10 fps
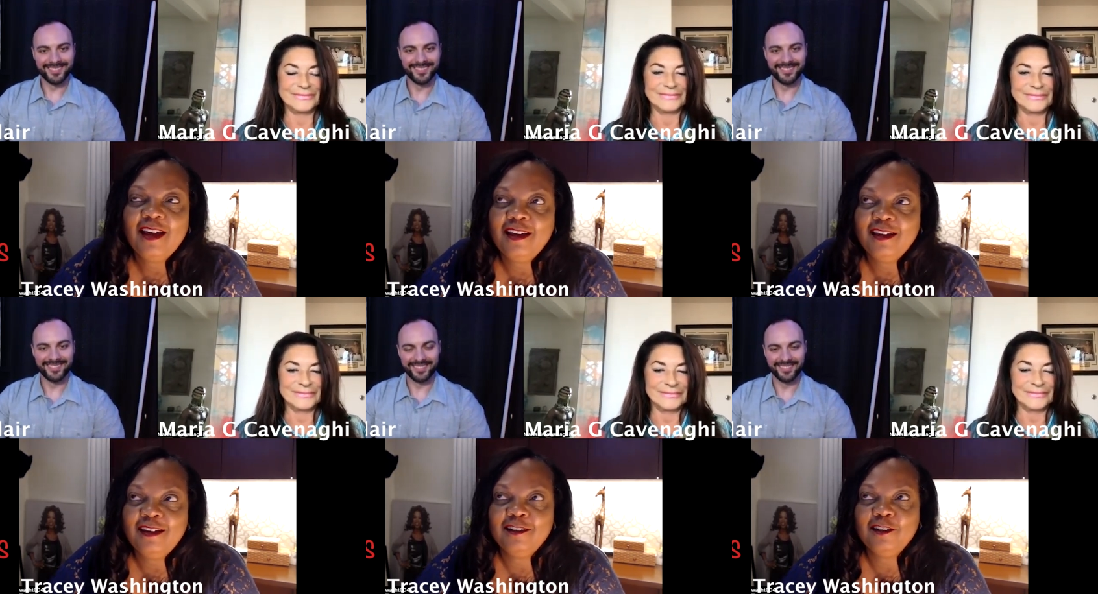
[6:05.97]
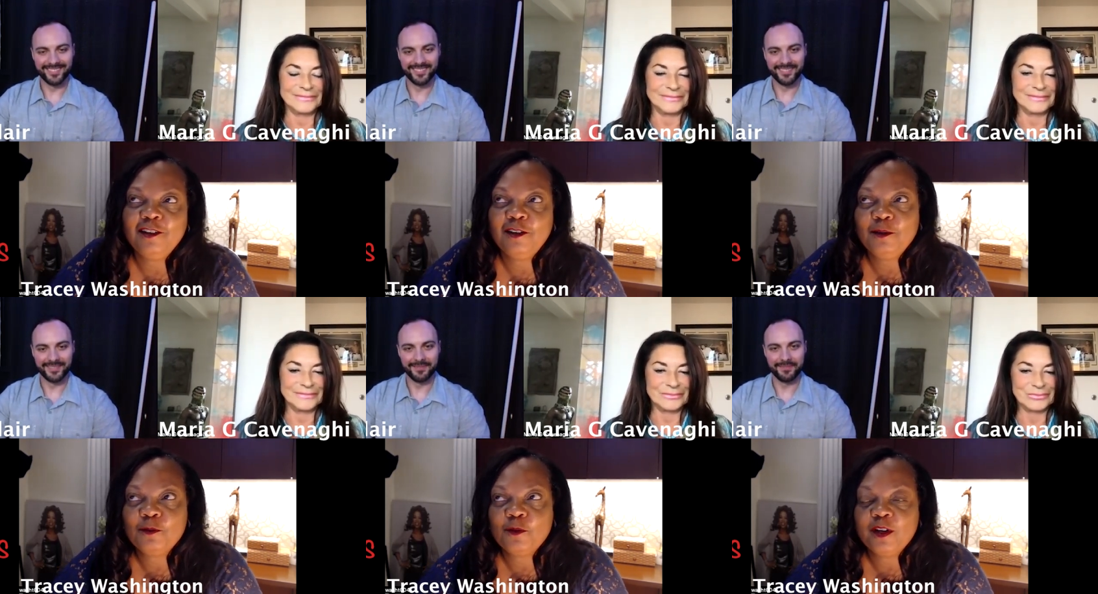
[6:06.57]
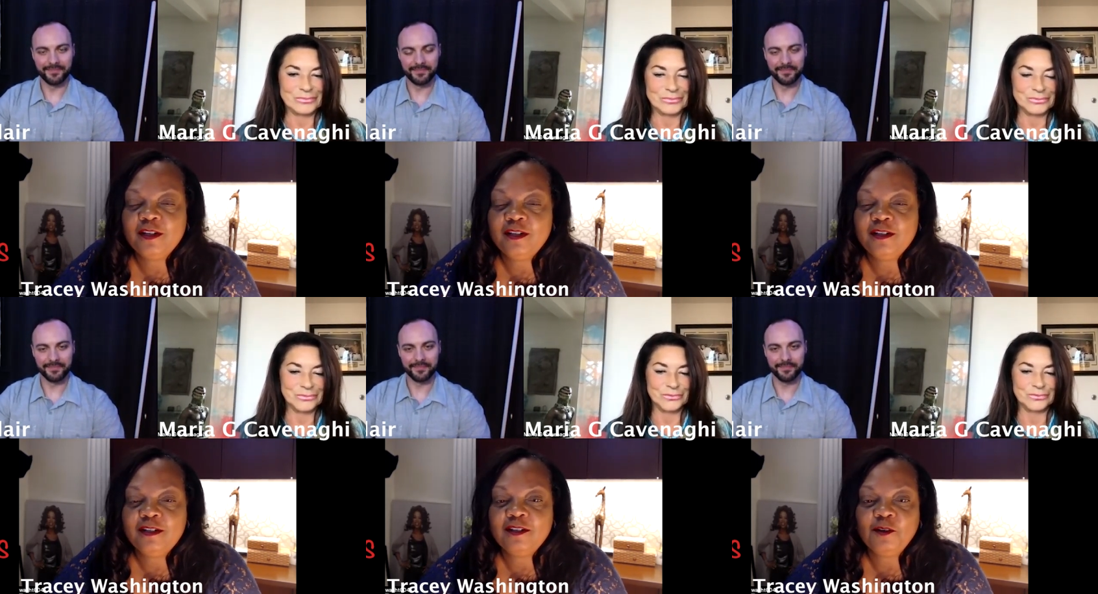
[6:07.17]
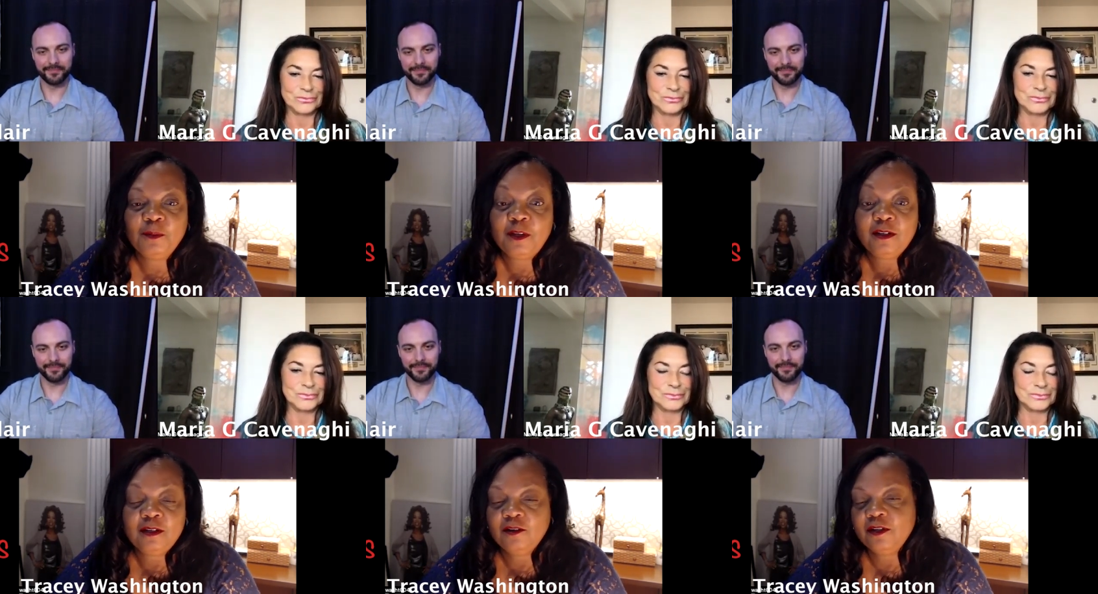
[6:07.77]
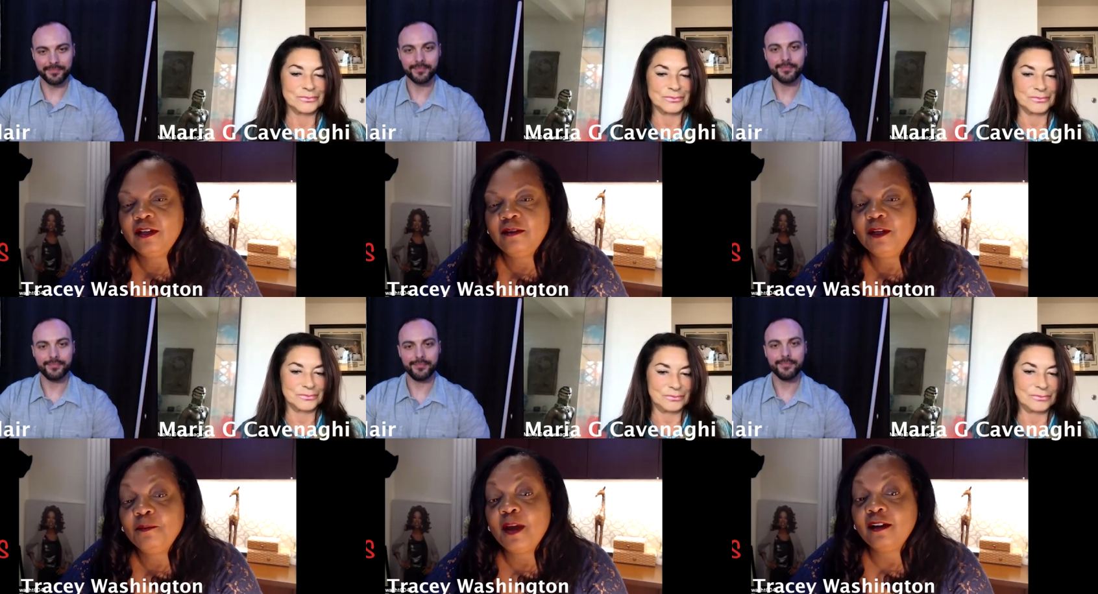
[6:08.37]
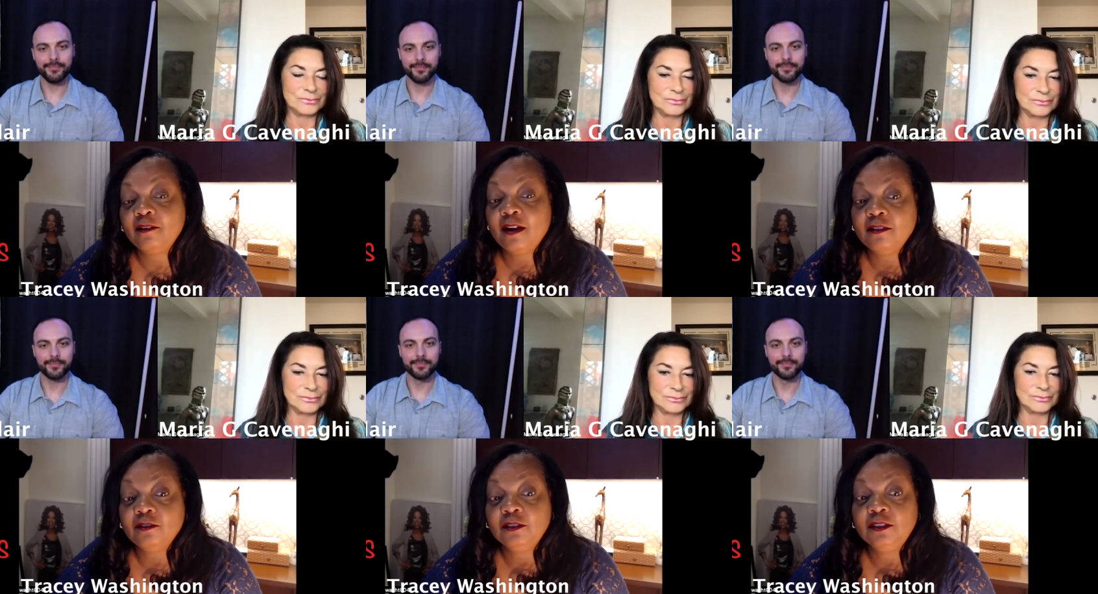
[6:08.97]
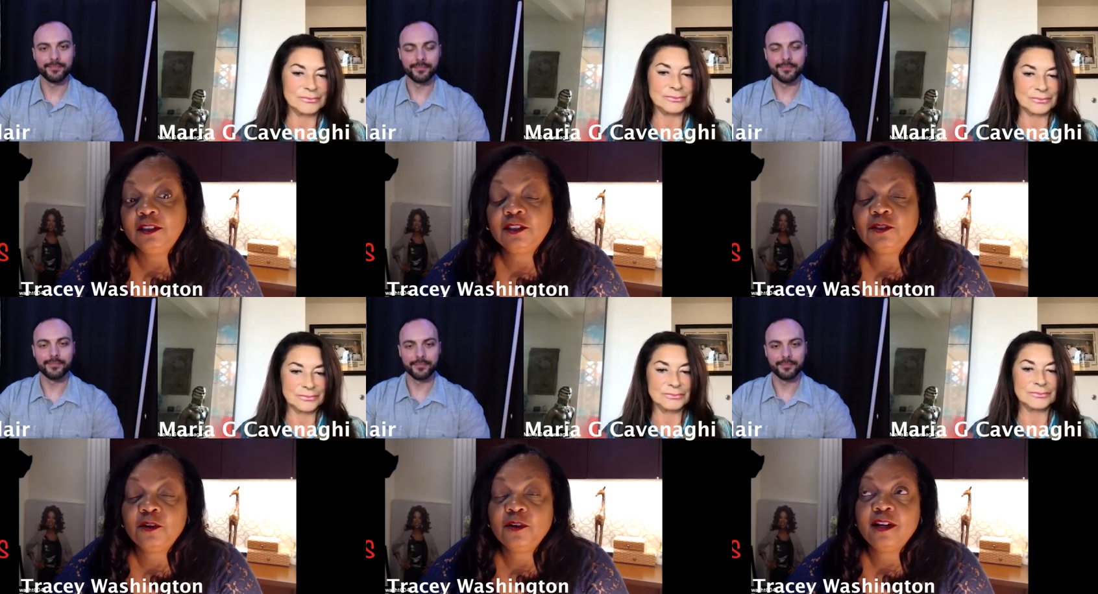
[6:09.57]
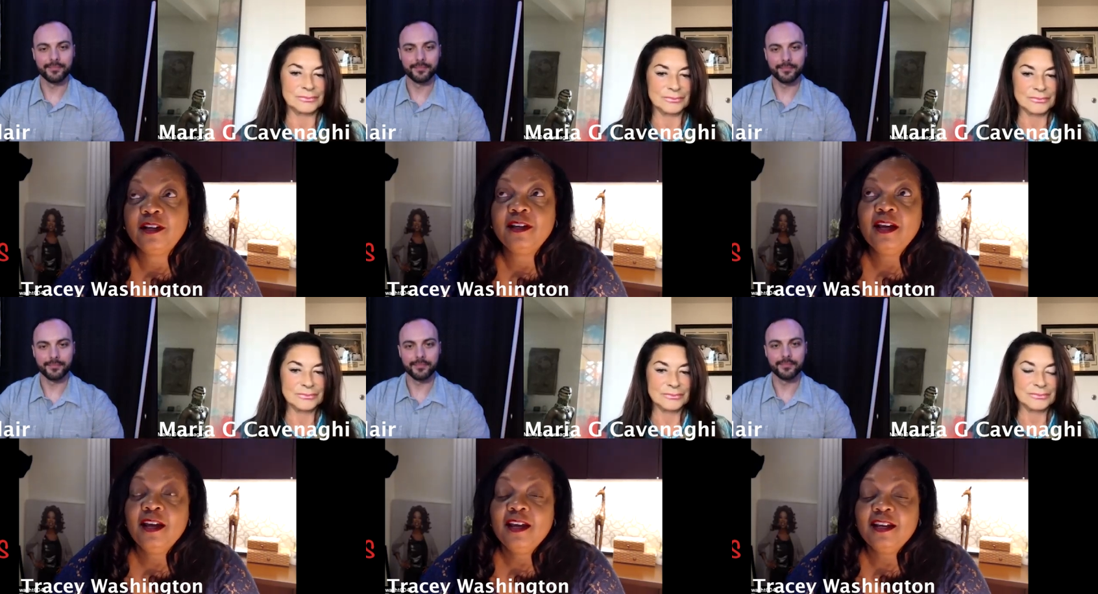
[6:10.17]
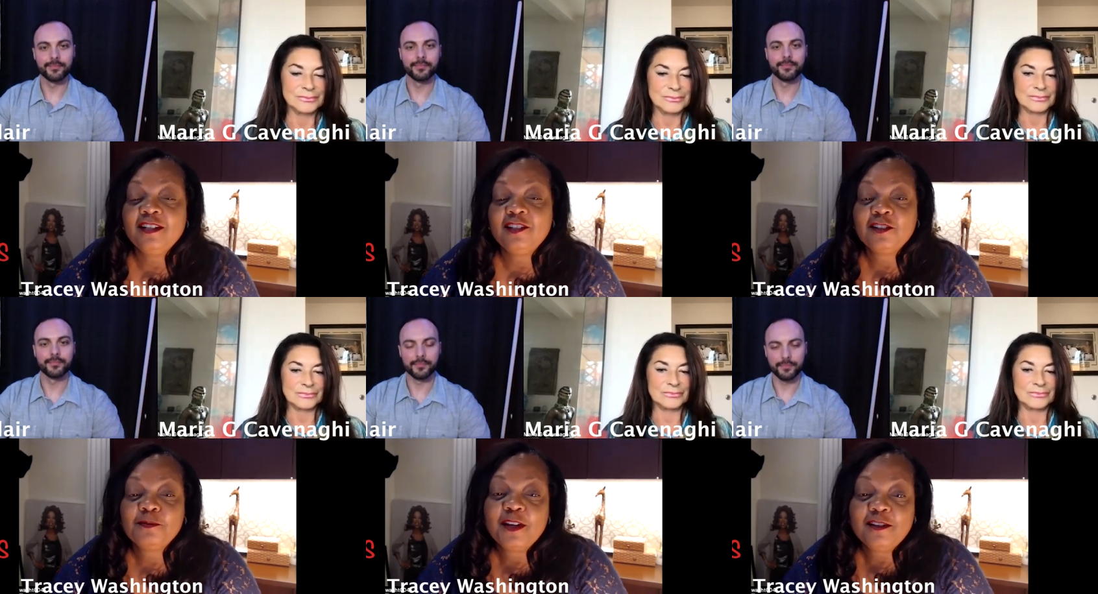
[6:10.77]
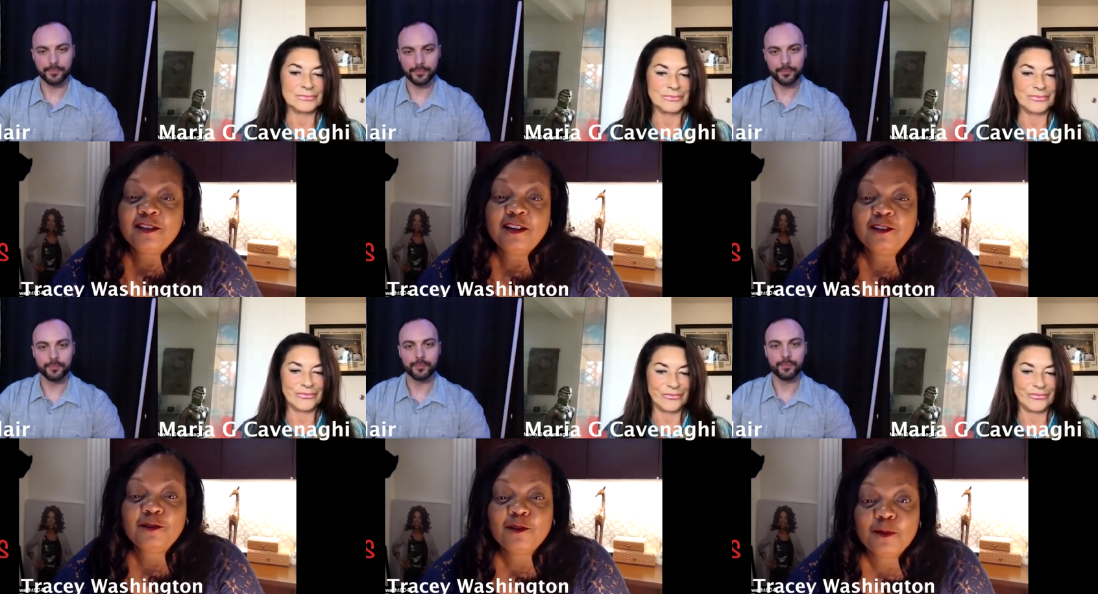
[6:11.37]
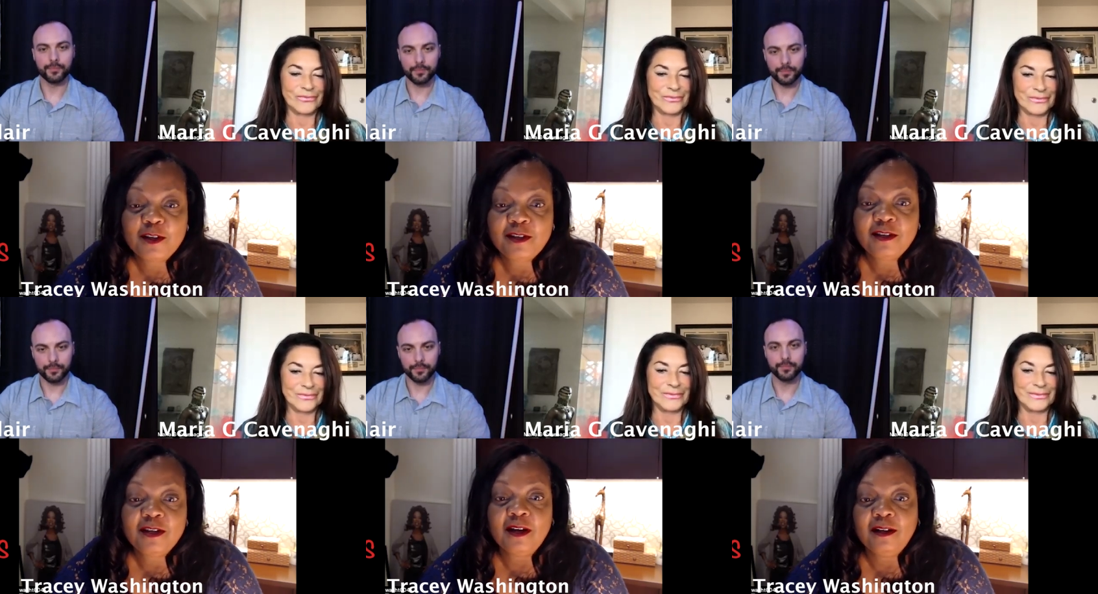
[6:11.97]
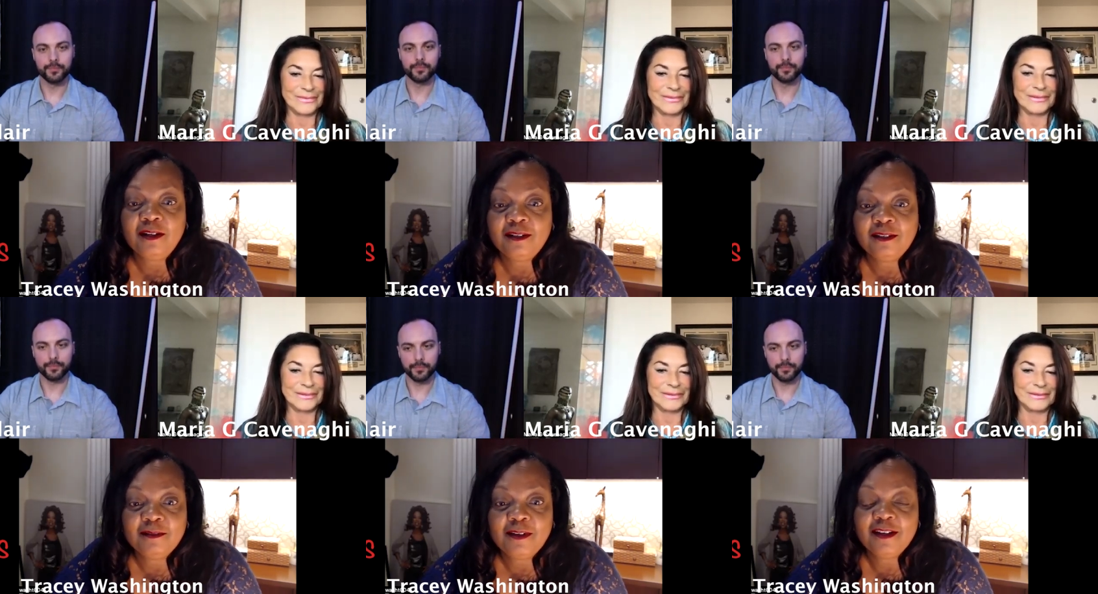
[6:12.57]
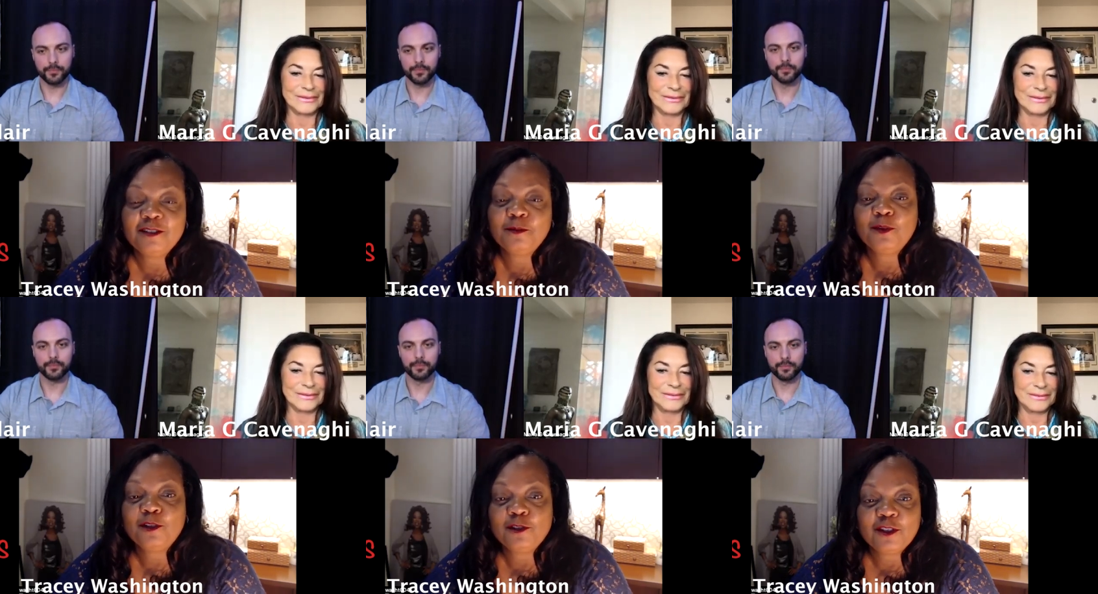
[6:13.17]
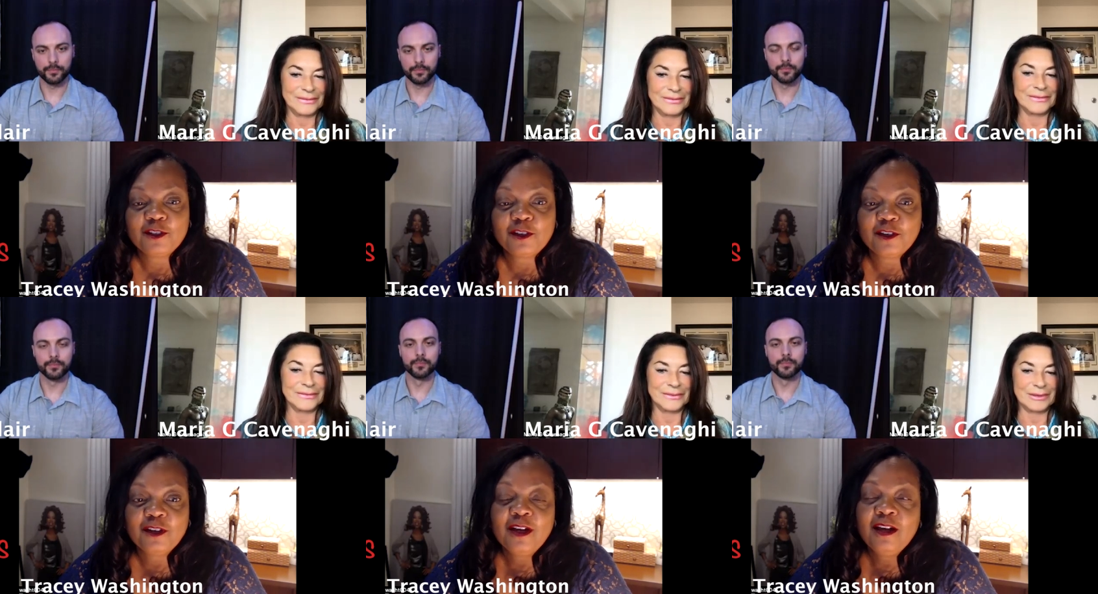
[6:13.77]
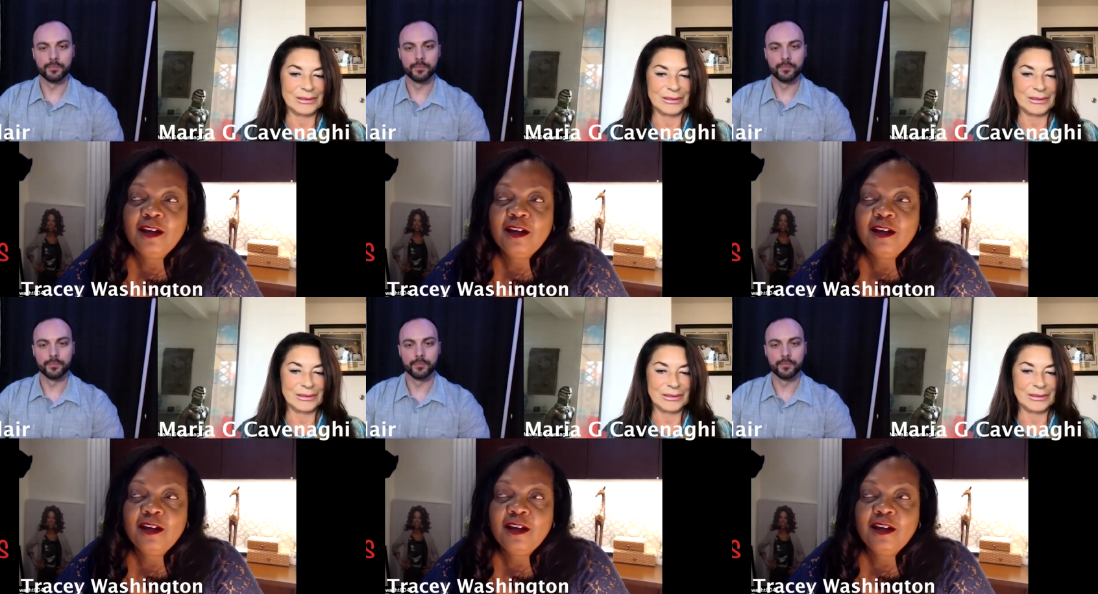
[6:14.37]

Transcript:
Speaker 1: And um, when he told me, you know, he gave me the background on the story, it just made sense for me uh, as a producer,